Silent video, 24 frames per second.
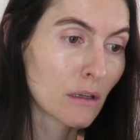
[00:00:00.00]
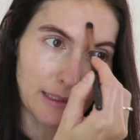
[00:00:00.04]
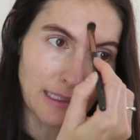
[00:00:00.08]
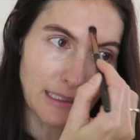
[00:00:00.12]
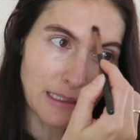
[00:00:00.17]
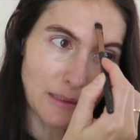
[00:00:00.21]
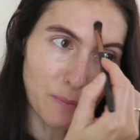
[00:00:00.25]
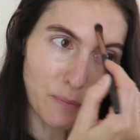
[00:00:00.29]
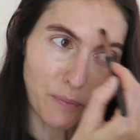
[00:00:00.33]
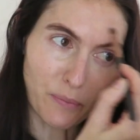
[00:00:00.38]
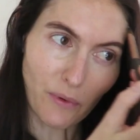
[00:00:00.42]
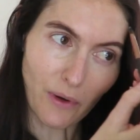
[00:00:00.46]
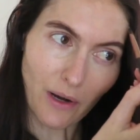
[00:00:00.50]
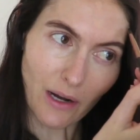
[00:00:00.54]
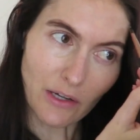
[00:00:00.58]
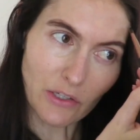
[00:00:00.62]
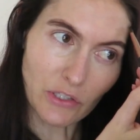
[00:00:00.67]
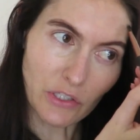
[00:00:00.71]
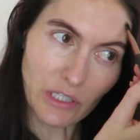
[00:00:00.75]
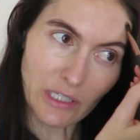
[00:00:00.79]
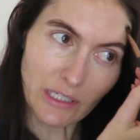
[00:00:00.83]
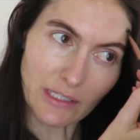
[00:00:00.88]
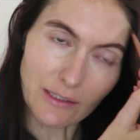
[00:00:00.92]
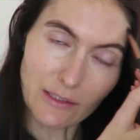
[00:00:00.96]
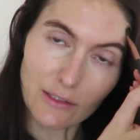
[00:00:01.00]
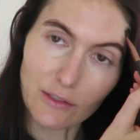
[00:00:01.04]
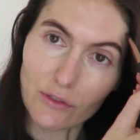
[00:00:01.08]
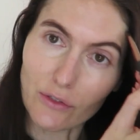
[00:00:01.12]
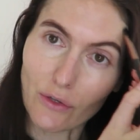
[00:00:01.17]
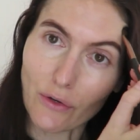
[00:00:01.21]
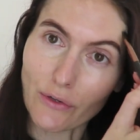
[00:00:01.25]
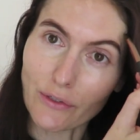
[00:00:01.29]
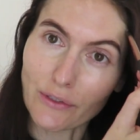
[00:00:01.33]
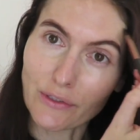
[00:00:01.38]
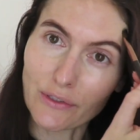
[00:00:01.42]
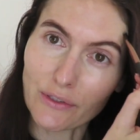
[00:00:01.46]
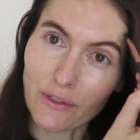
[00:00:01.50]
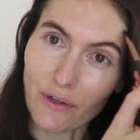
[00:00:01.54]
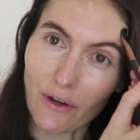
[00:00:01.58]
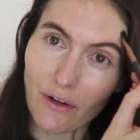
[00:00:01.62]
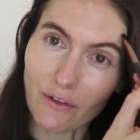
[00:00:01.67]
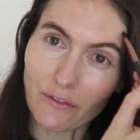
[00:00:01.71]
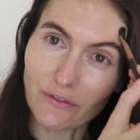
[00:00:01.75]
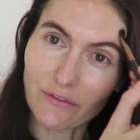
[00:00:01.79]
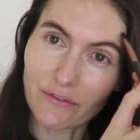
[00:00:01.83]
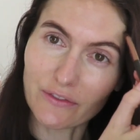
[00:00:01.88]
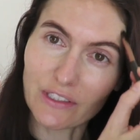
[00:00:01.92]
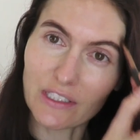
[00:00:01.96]
This brush is so
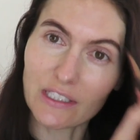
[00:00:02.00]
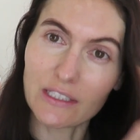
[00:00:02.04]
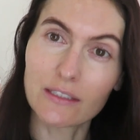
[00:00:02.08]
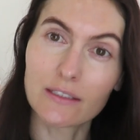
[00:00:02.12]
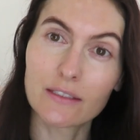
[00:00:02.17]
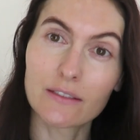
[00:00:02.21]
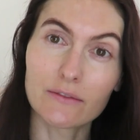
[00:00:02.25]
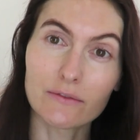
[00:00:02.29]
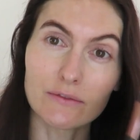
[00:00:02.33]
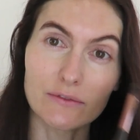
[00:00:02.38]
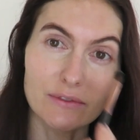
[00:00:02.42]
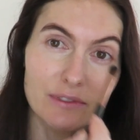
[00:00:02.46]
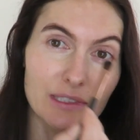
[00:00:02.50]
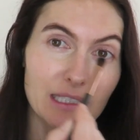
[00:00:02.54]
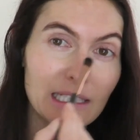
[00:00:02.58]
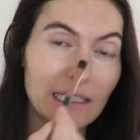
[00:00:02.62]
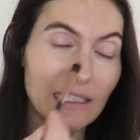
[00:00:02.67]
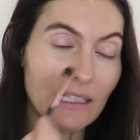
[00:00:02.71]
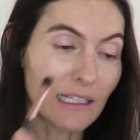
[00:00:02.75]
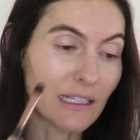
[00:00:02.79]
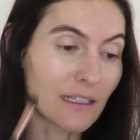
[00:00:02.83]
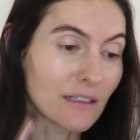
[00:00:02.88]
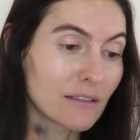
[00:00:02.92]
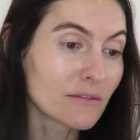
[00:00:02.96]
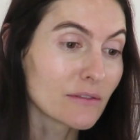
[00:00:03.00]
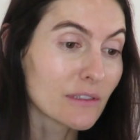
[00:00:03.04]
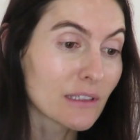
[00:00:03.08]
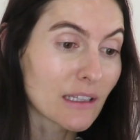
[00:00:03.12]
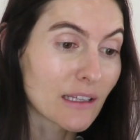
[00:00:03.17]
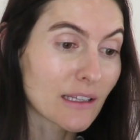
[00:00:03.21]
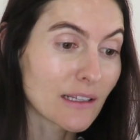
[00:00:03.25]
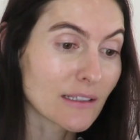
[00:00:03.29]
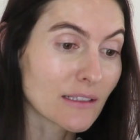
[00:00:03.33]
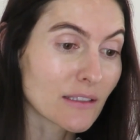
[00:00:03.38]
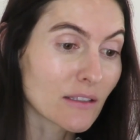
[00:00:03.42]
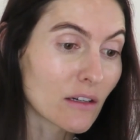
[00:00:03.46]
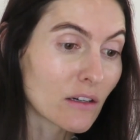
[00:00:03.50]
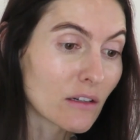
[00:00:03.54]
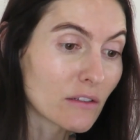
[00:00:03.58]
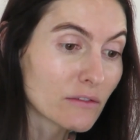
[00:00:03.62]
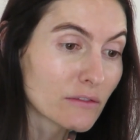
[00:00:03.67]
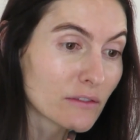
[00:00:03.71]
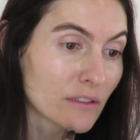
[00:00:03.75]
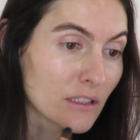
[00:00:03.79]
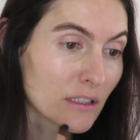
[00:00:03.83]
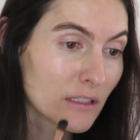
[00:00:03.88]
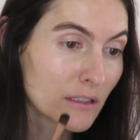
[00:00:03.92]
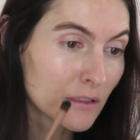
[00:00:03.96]
soft, really, really
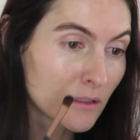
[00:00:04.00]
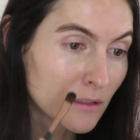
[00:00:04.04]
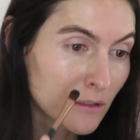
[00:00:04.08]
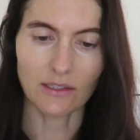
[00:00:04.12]
soft.